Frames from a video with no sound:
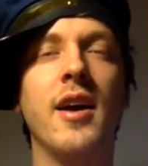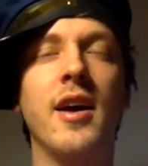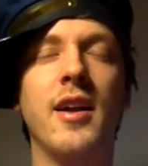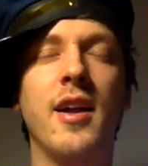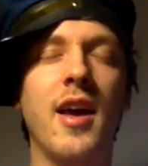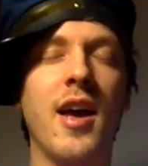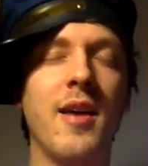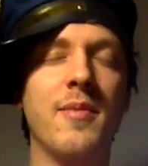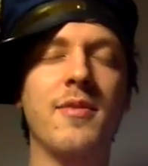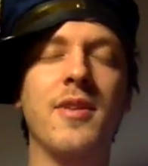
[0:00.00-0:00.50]
And
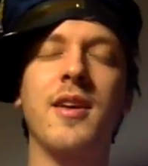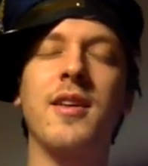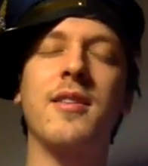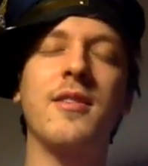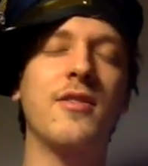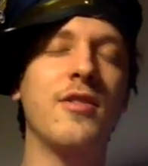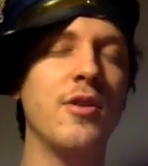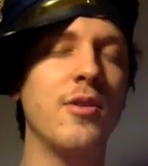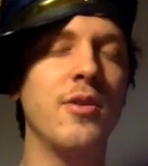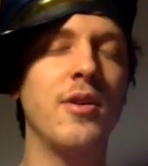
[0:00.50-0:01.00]
Ahab's
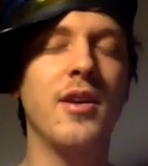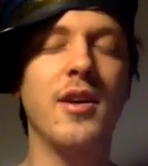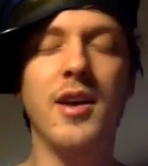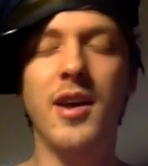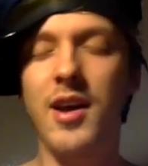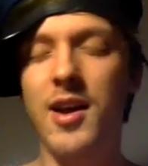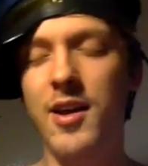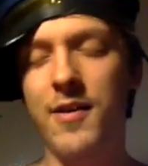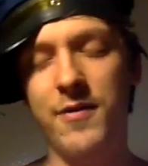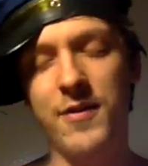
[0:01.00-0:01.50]
like, dude,
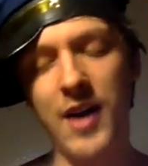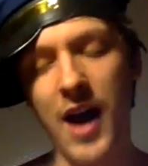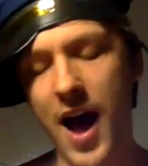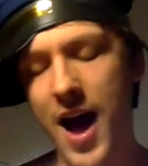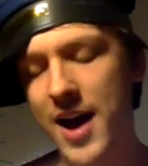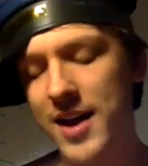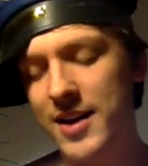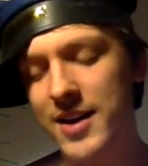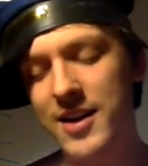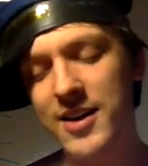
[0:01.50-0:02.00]
if
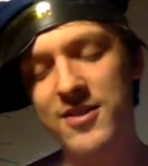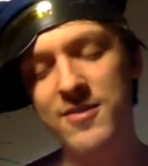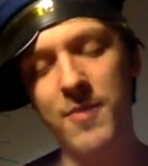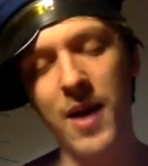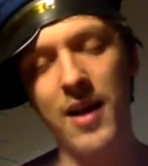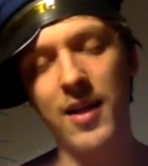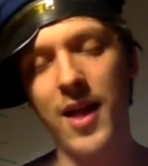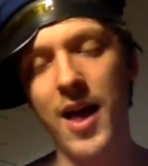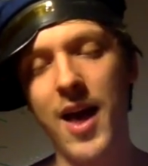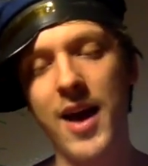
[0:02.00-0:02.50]
God eats
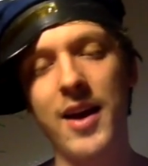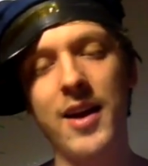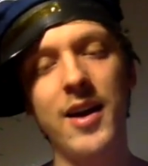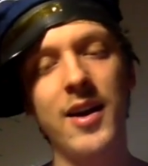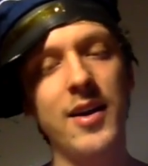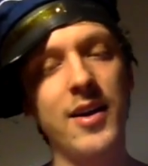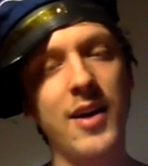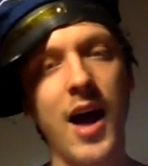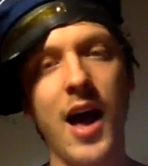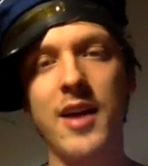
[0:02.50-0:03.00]
my
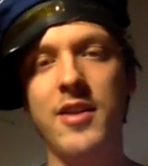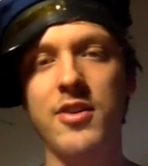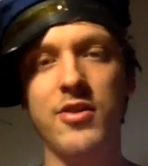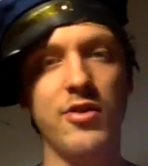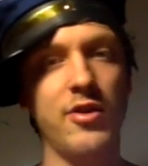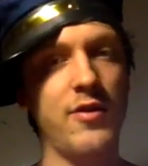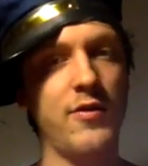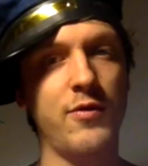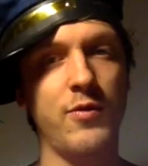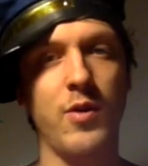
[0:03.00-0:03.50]
leg, God
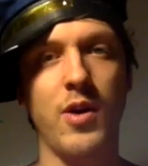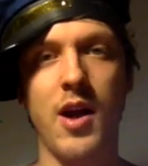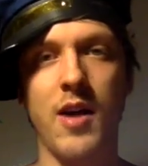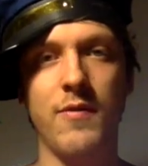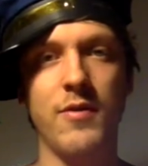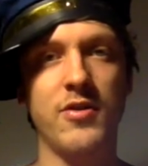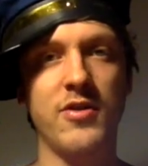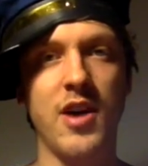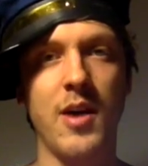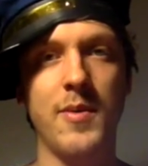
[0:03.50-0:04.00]
deserves
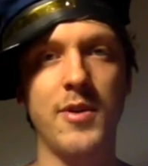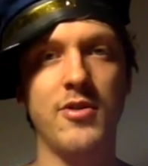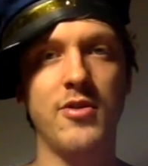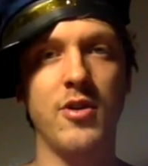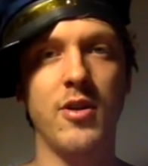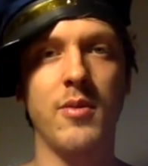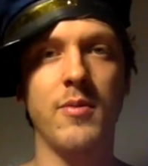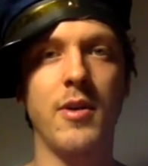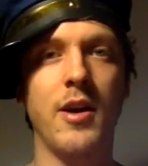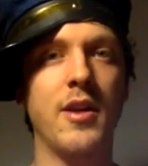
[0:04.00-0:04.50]
whatever's coming to him.